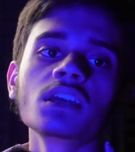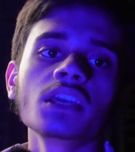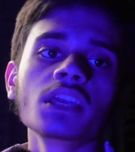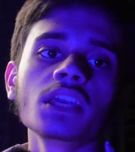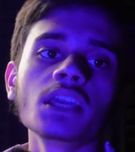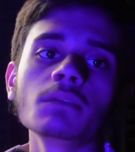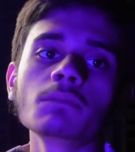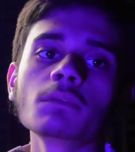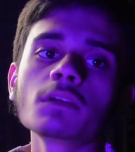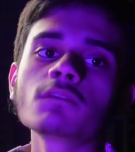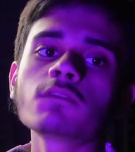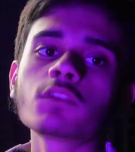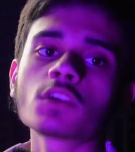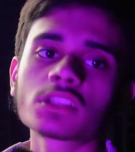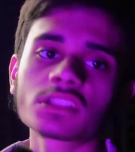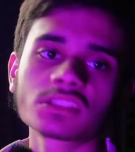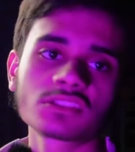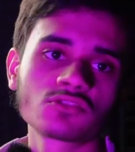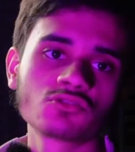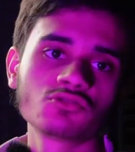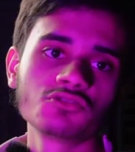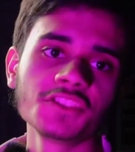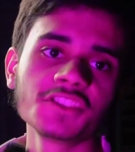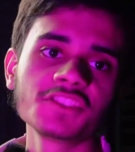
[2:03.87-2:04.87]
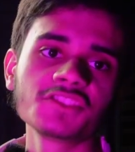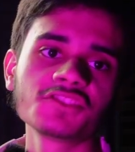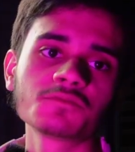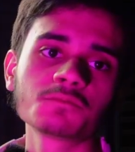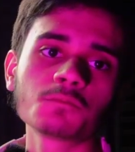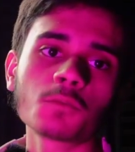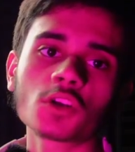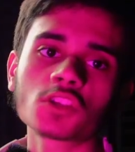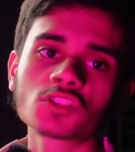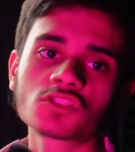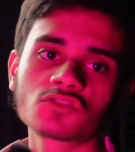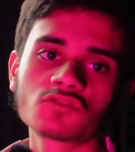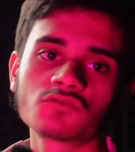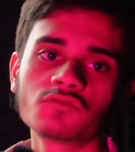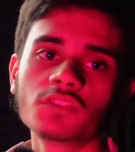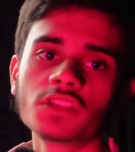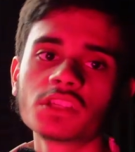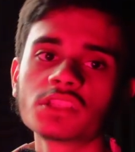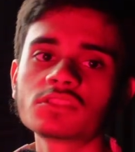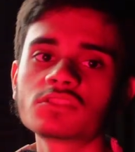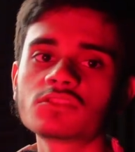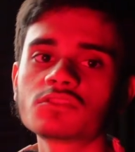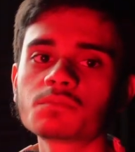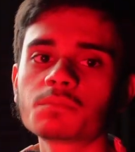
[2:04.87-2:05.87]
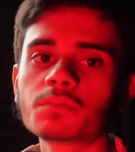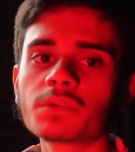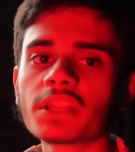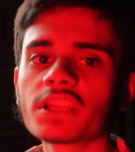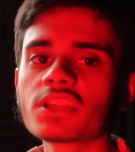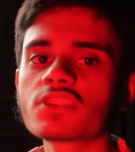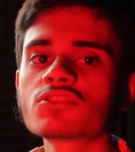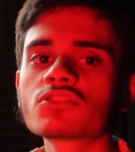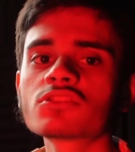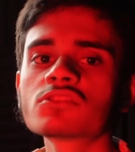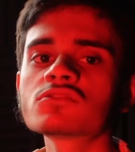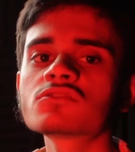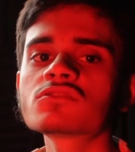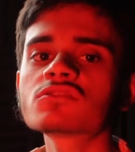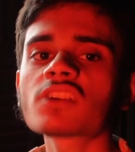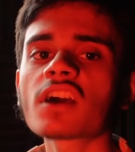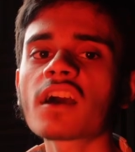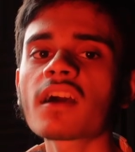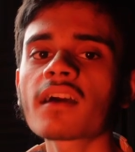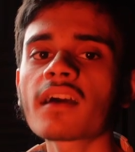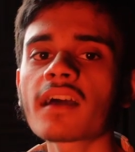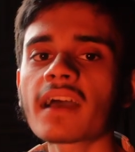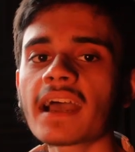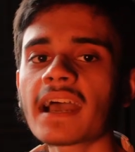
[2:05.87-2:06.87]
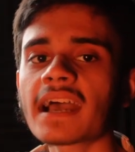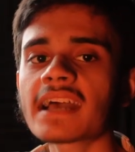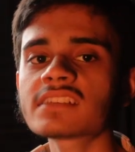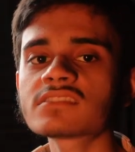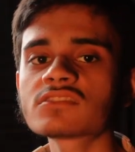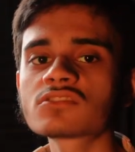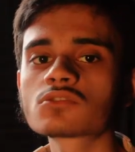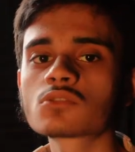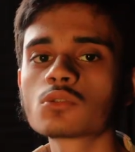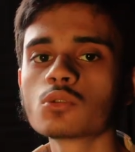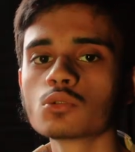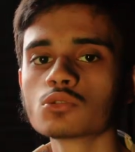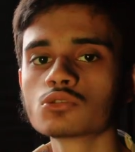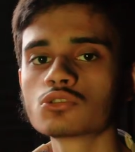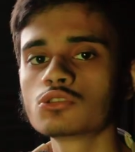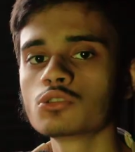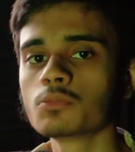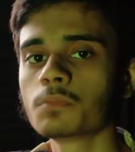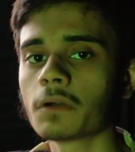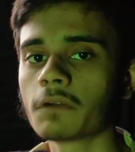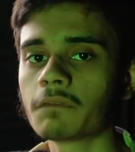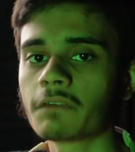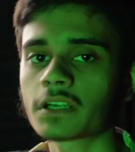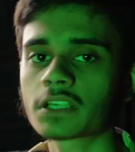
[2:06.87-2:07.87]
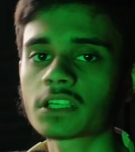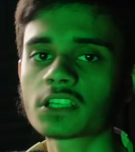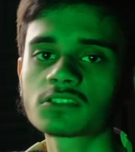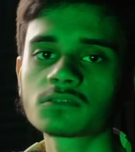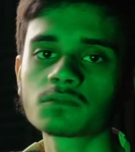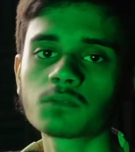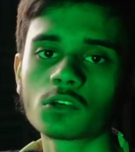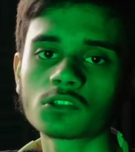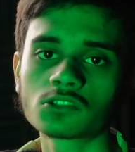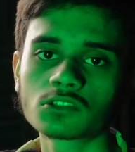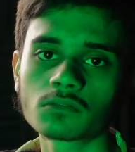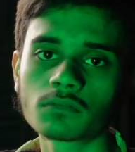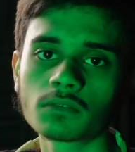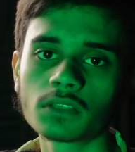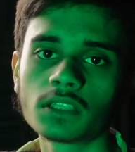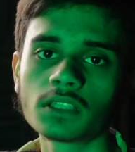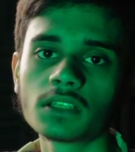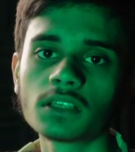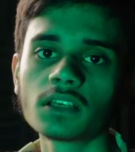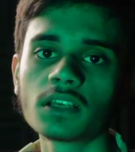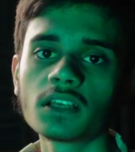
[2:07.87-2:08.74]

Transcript: aiming for our sweet spots where its predictions are as close to perfect as possible.